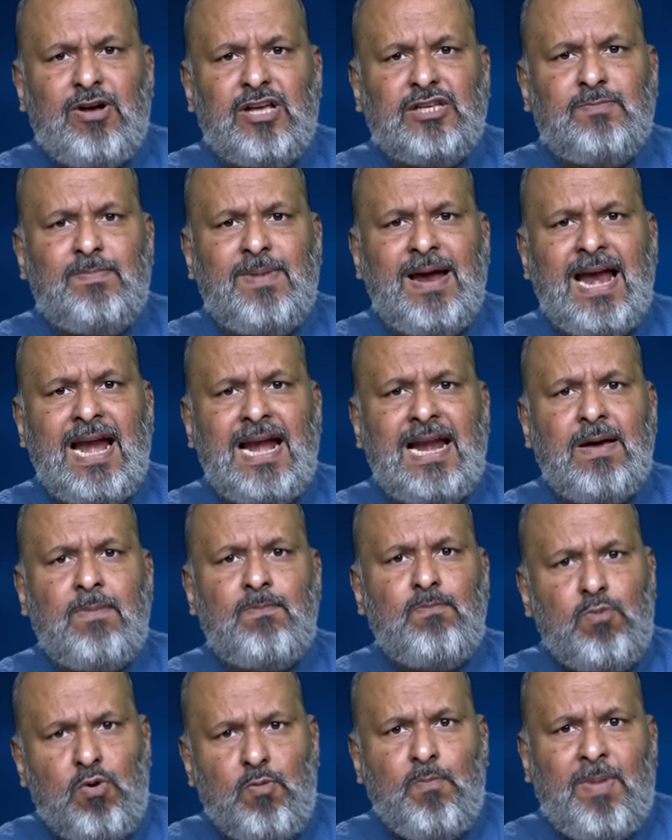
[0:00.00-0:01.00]
was made
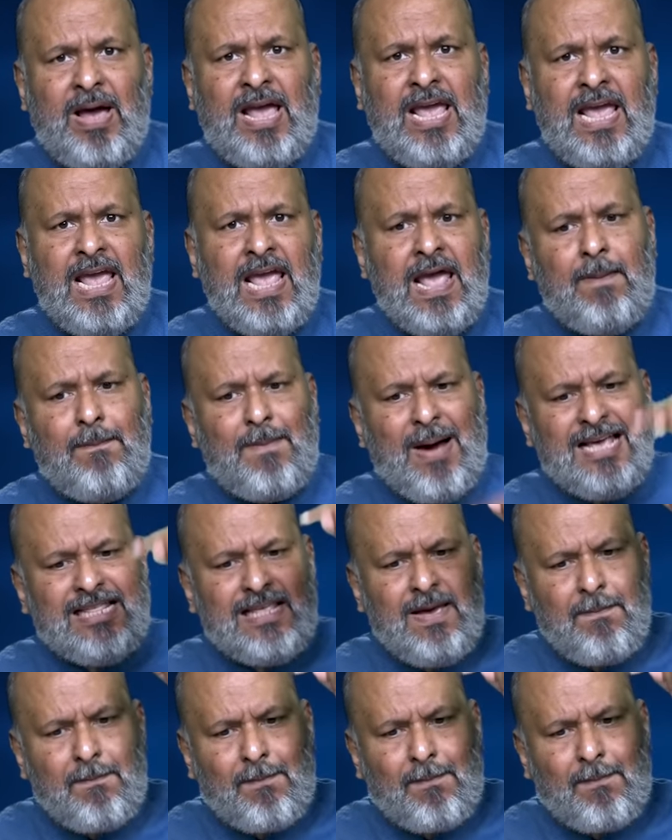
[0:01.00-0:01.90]
Mumbai by the